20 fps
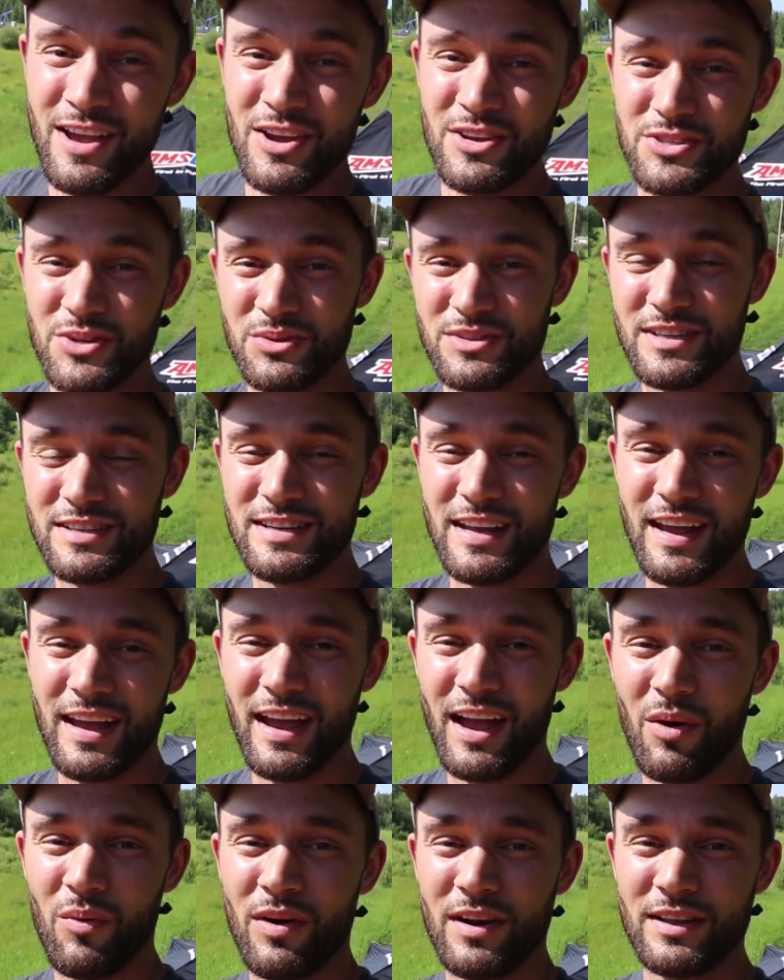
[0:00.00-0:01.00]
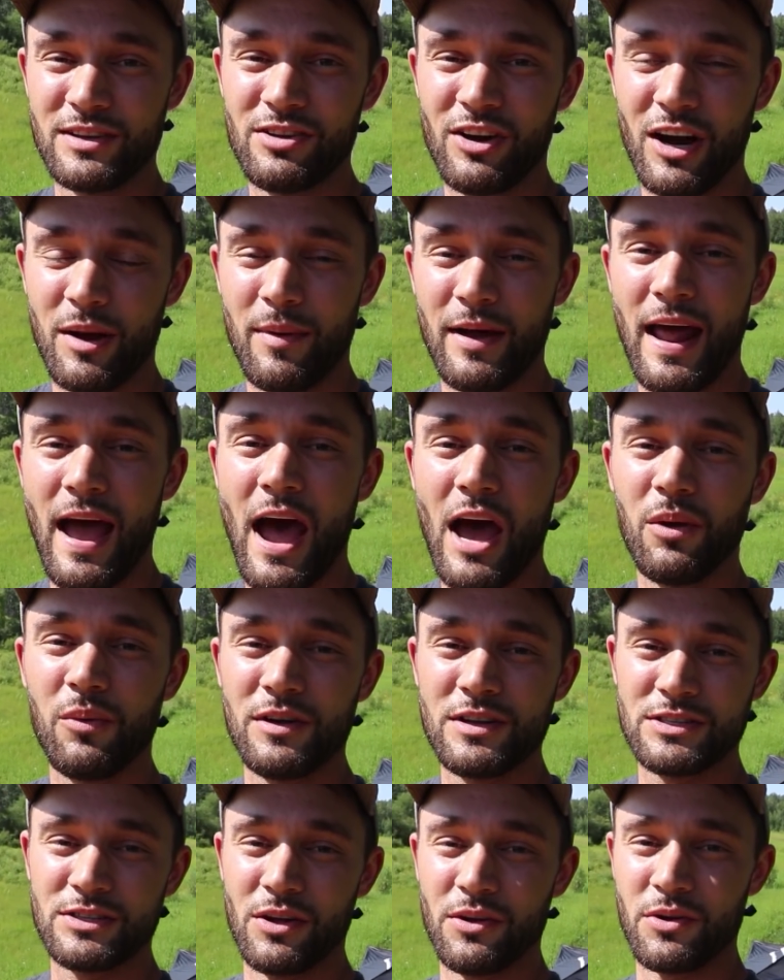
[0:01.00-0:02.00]
So today I wanted to talk about how to
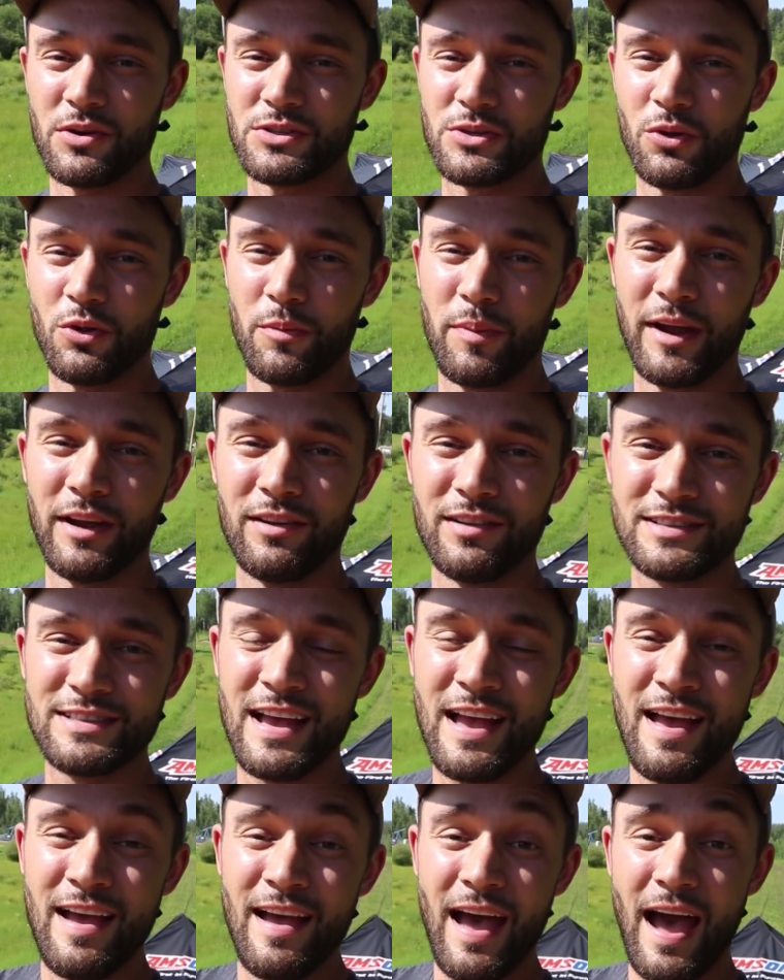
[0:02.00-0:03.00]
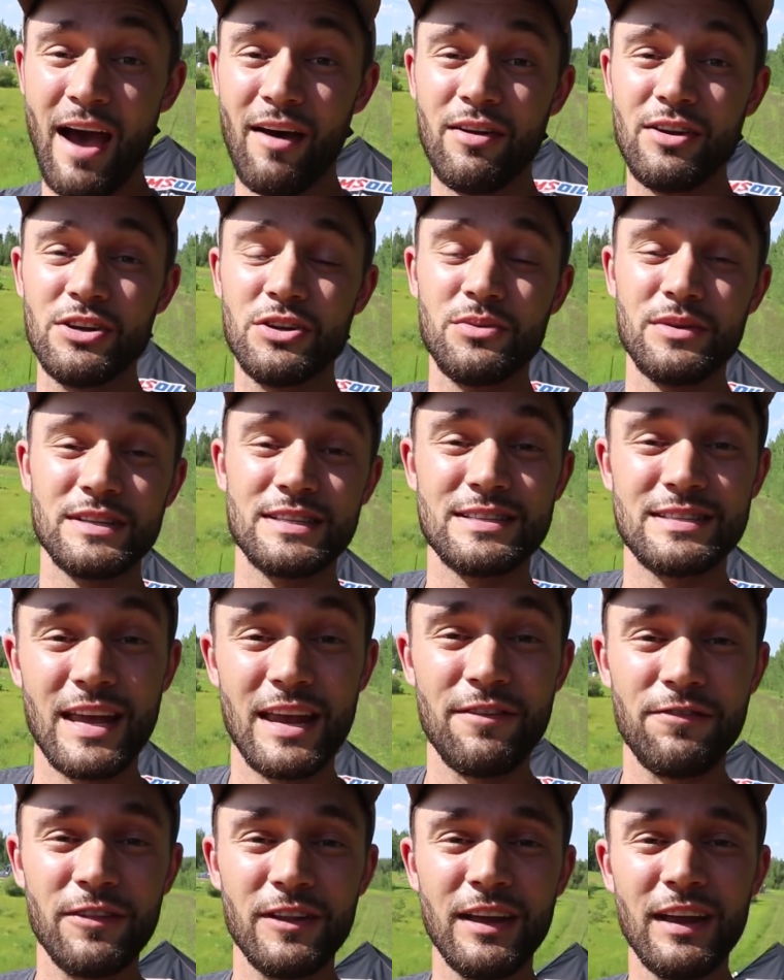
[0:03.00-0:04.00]
install your solar panels, how to do it
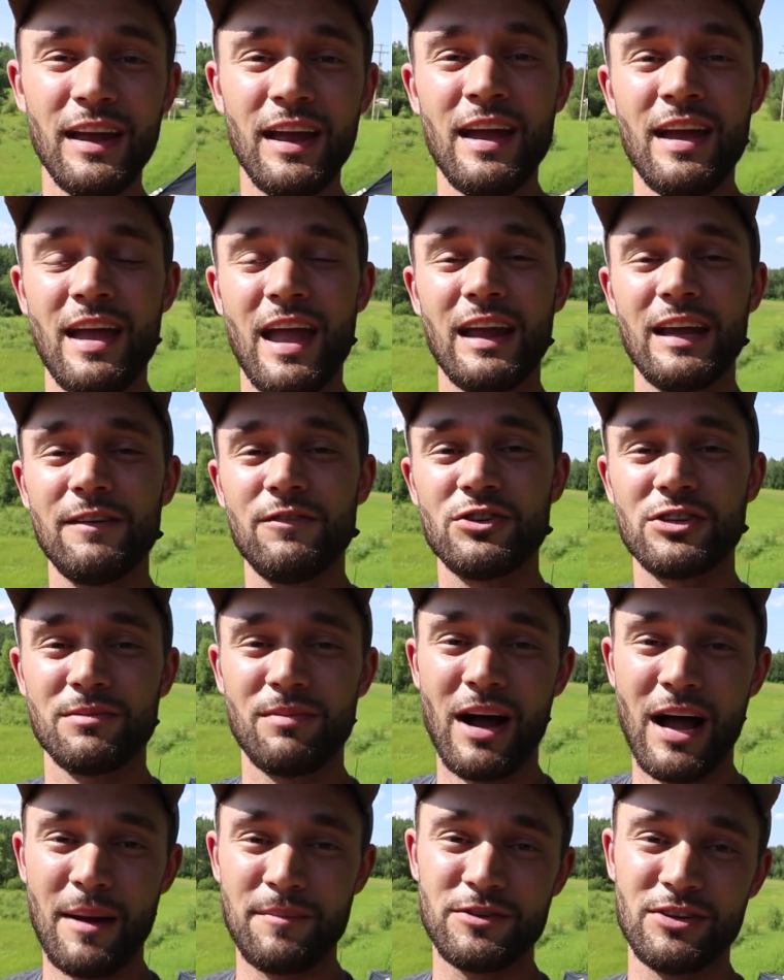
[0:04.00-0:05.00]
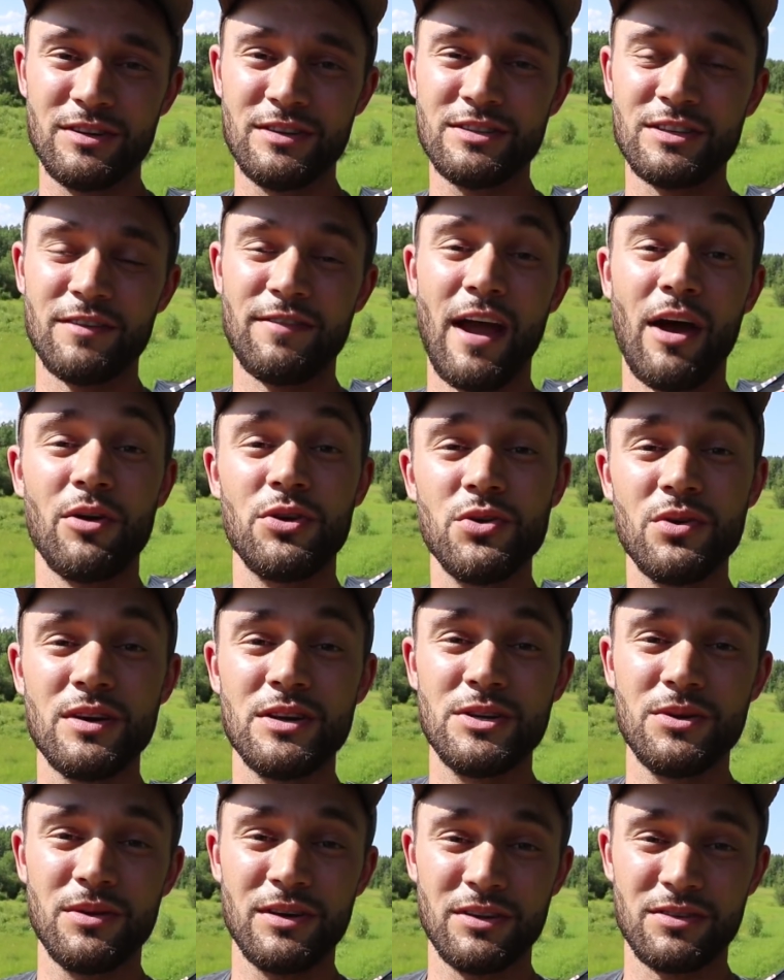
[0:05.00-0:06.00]
safely, and give you some options of how you
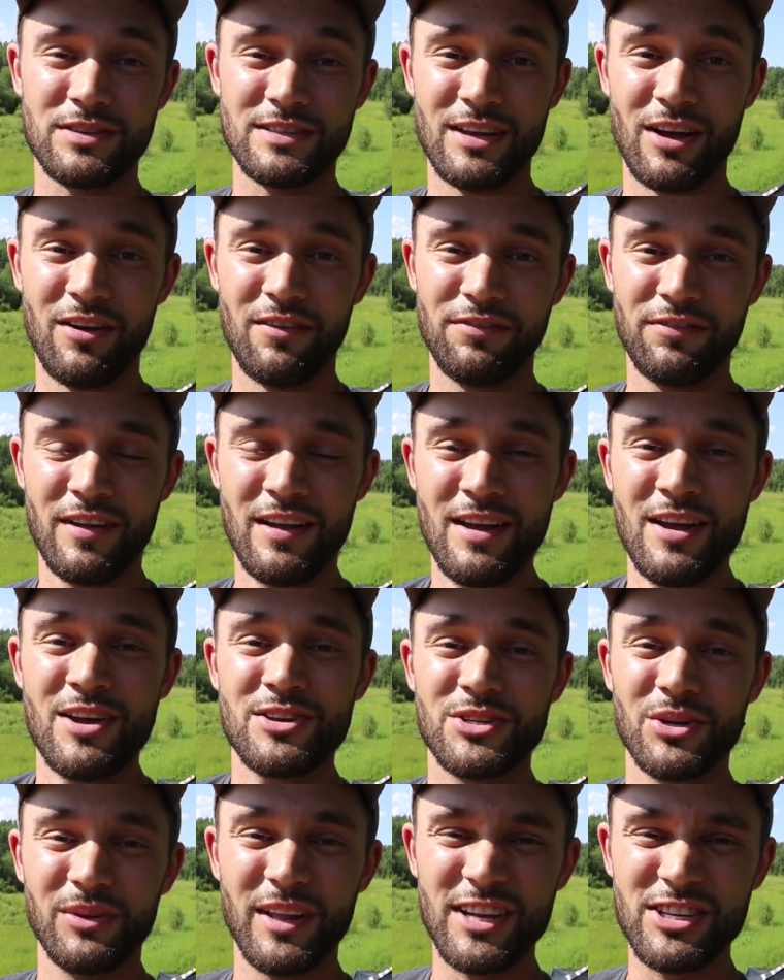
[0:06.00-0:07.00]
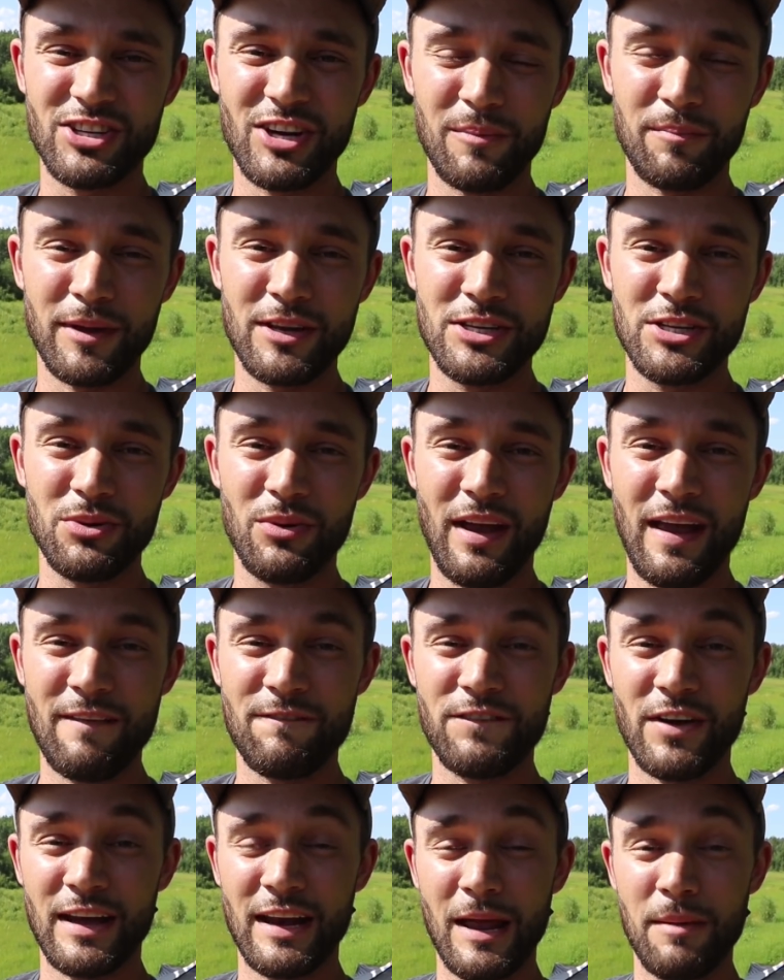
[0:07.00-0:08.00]
can do it yourself. So let's jump into it
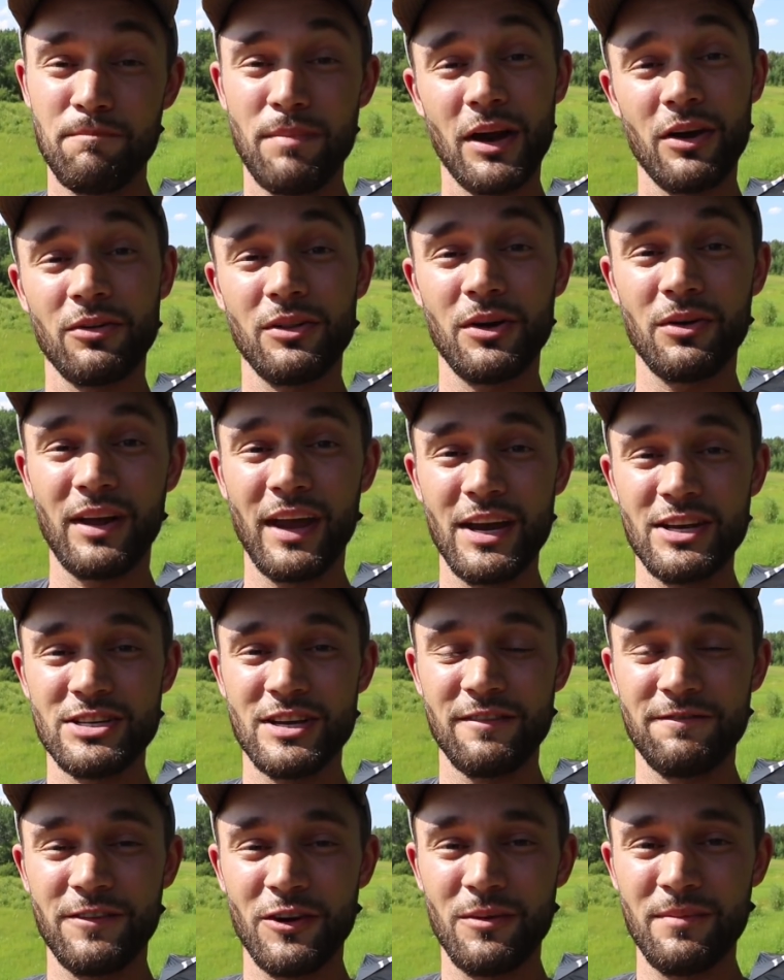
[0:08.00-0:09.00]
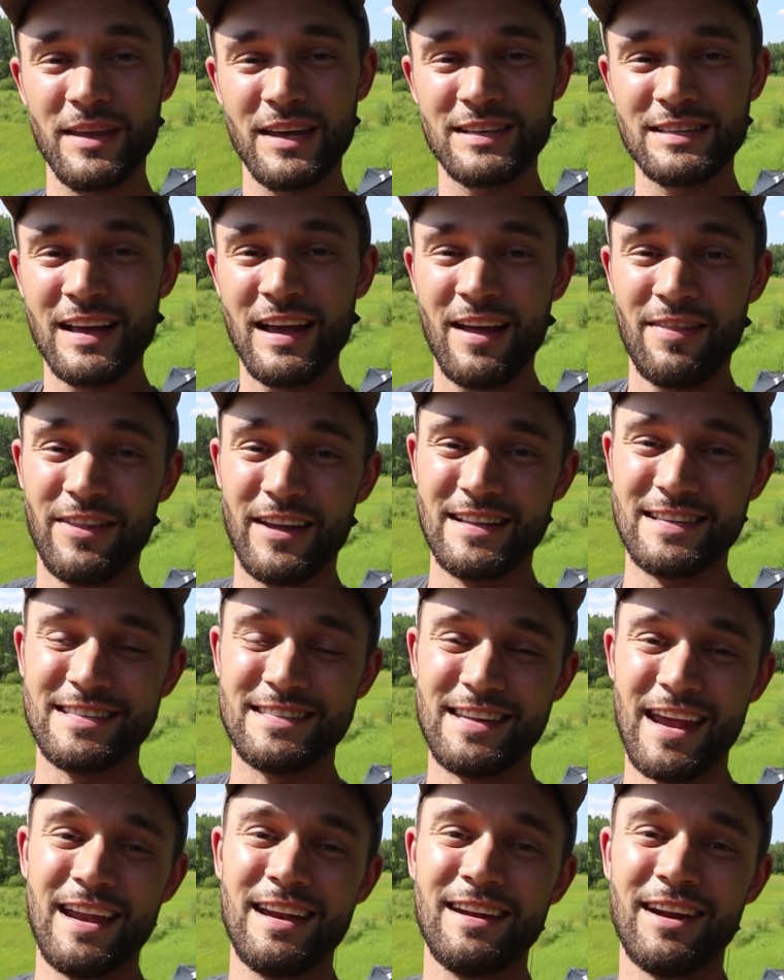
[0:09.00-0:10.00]
and find a better location to film this than
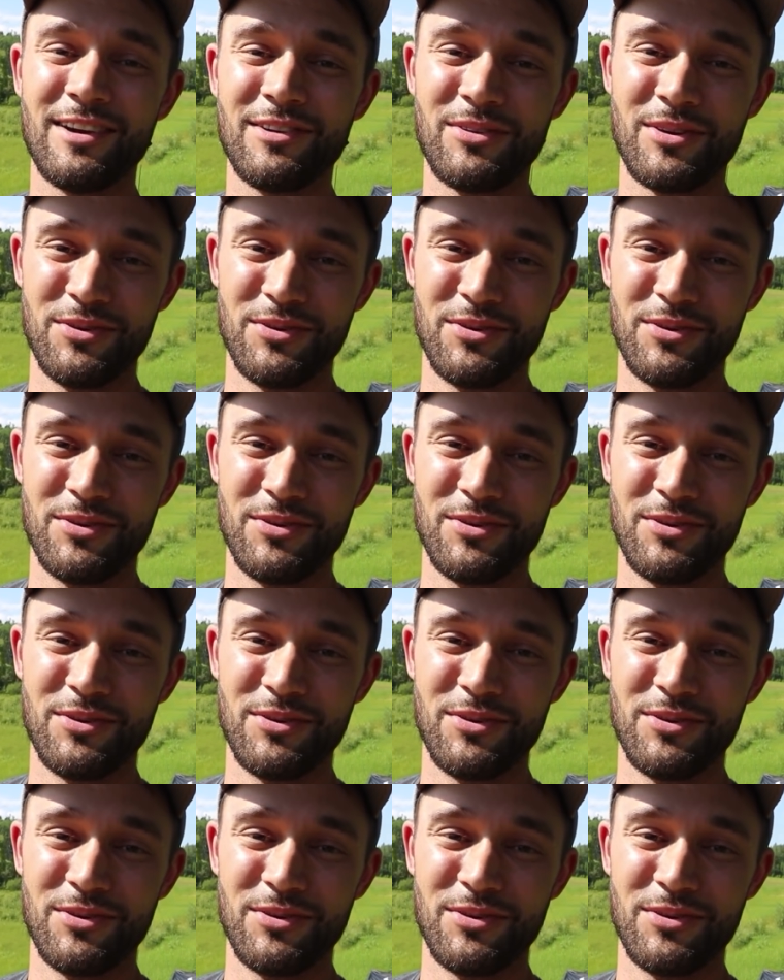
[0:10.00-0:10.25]
standing on a